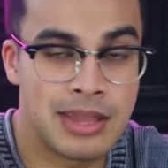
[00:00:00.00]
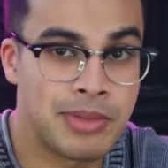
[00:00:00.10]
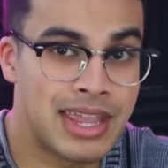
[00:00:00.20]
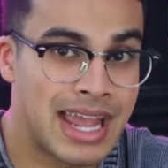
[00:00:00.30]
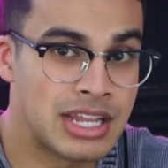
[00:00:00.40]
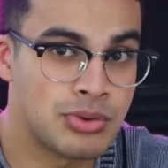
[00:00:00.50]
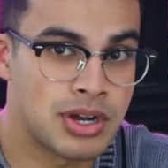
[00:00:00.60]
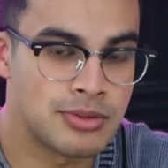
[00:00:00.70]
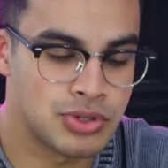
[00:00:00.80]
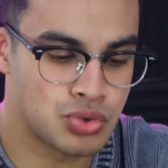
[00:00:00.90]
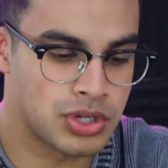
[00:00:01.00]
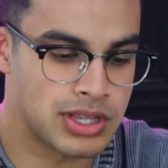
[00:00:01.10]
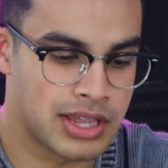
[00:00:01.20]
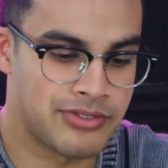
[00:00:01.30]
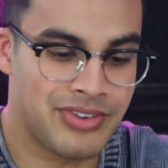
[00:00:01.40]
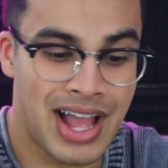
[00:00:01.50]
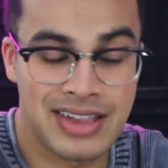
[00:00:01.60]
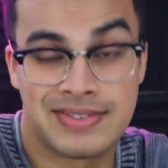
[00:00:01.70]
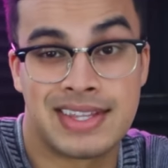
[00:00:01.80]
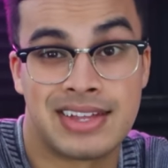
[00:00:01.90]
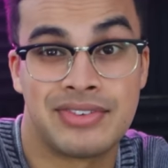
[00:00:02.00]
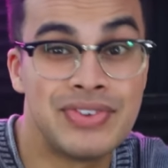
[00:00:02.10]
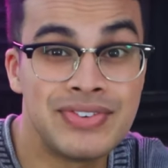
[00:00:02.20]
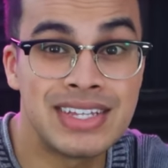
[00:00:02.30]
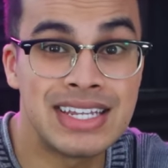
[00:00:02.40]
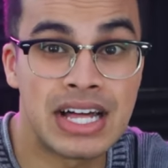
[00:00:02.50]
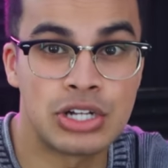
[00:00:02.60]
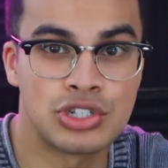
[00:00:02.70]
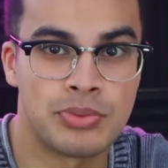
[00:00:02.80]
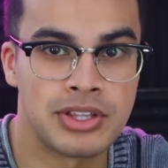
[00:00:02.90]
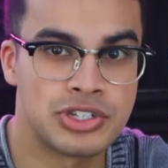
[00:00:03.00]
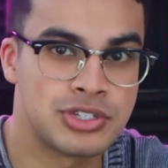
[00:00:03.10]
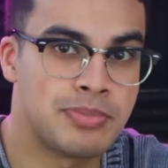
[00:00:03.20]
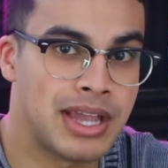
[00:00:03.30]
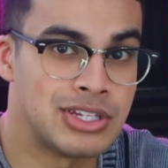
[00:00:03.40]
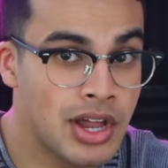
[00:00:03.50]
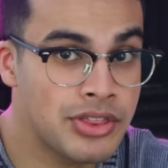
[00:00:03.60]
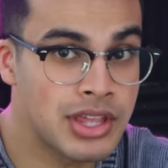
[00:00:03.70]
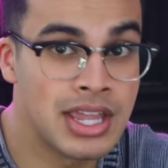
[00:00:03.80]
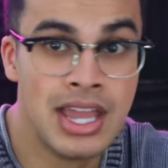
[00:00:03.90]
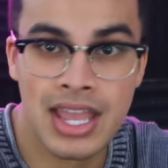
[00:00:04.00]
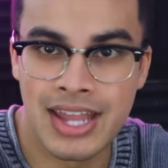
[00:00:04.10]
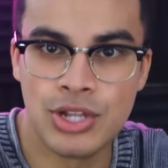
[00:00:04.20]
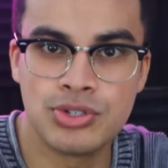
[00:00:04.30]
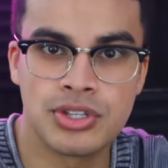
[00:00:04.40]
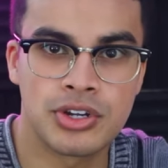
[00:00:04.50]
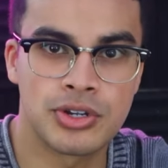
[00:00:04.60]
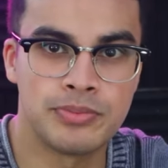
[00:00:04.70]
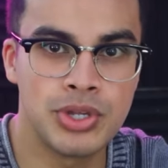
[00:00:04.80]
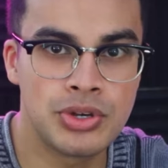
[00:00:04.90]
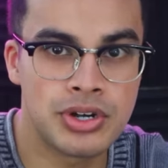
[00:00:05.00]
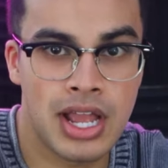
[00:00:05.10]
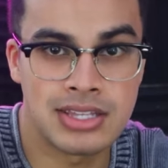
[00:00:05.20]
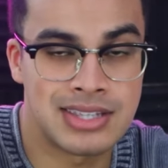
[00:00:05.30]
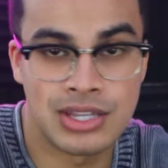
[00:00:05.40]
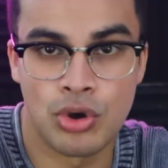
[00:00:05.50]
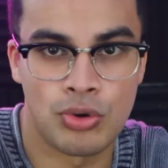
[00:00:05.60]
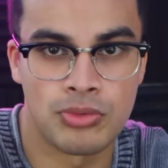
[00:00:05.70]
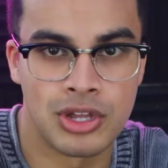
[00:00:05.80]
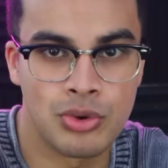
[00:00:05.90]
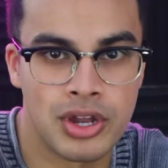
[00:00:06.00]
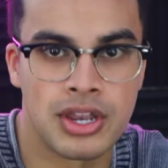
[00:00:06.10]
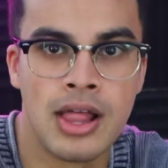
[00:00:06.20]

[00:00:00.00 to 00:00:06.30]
they make anywhere in between like $5 to like $15 a month just by doing nothing and using their computer as they normally would.